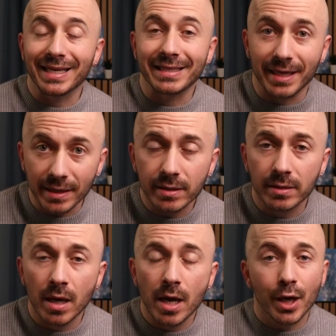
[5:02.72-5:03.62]

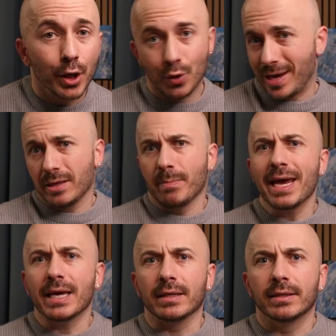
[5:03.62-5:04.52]
exists, you can't
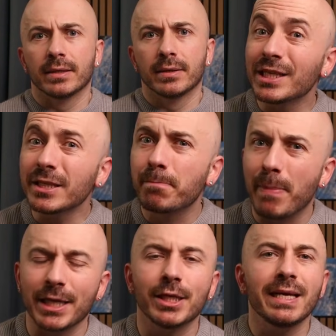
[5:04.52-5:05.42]
make it. What's
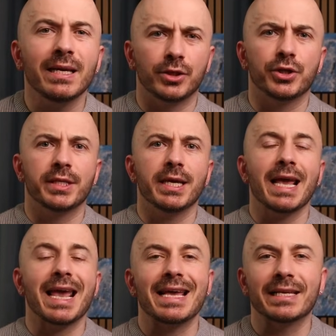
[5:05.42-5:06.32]
especially
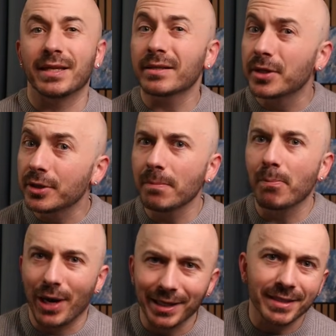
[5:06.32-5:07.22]
interesting is that certain
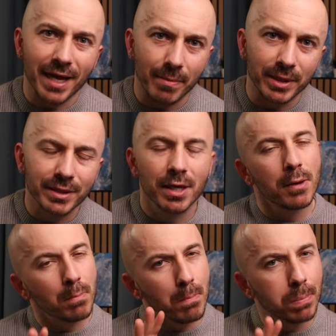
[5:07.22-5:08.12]
practice habits
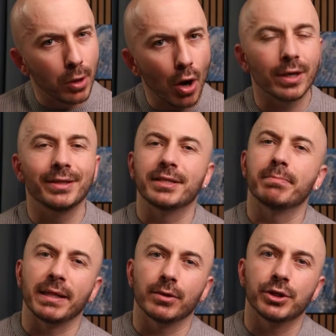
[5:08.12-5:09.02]
block this
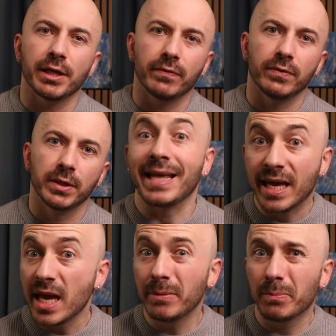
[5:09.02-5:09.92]
mental shift. They
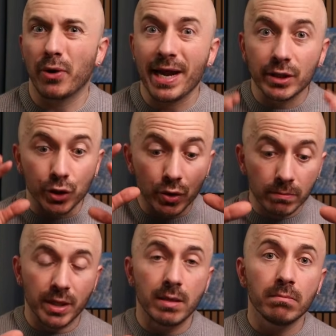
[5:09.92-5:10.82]
keep the brain
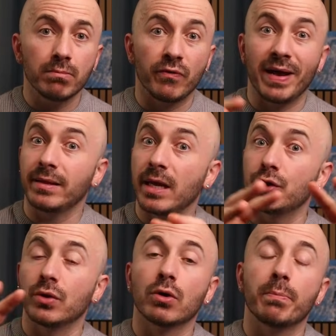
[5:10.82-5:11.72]
zoomed in, prevent
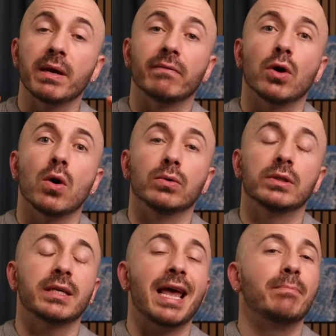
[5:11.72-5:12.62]
natural grouping of
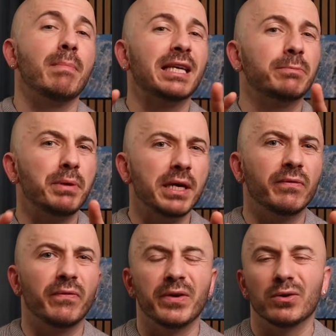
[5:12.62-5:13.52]
notes, and make speed
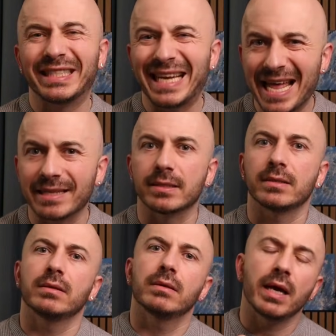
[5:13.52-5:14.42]
feel
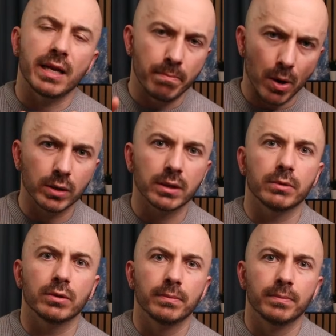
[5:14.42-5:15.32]
tense and impossible.